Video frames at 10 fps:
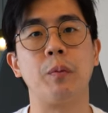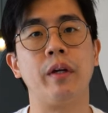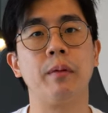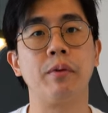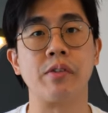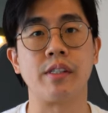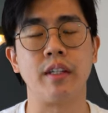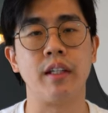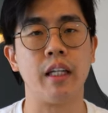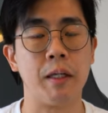you'll be able to
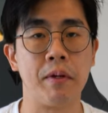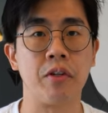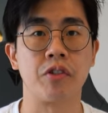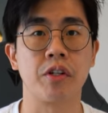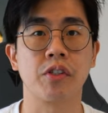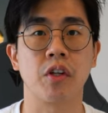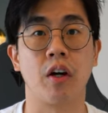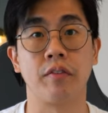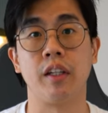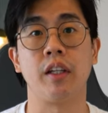see images
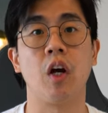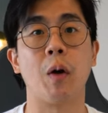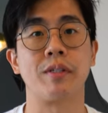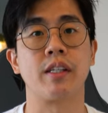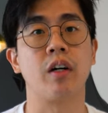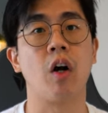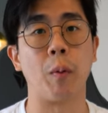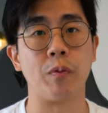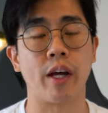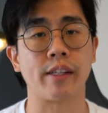of the obstacle
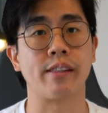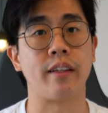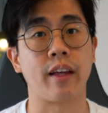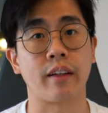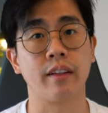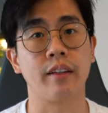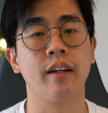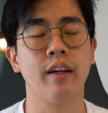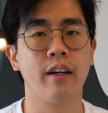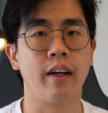objects detected
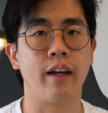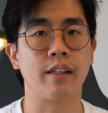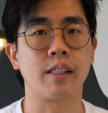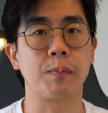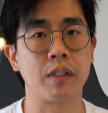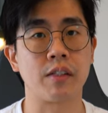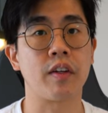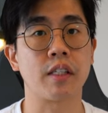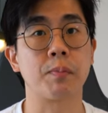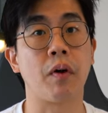at
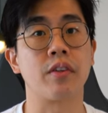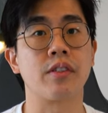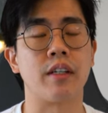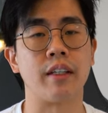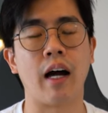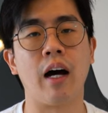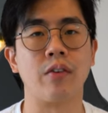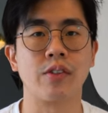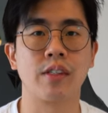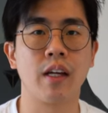specific spots in the
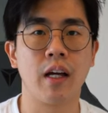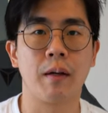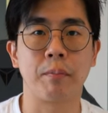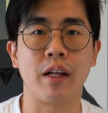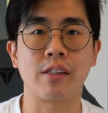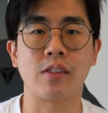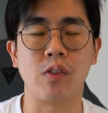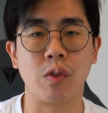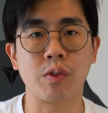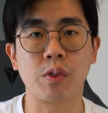house.
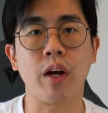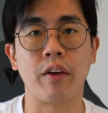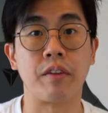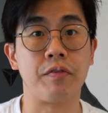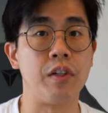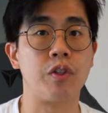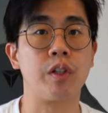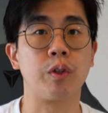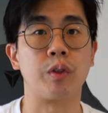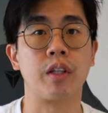Plus, you also have the
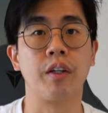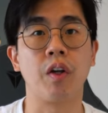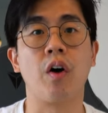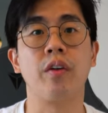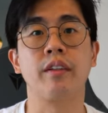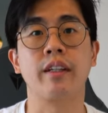feature to turn on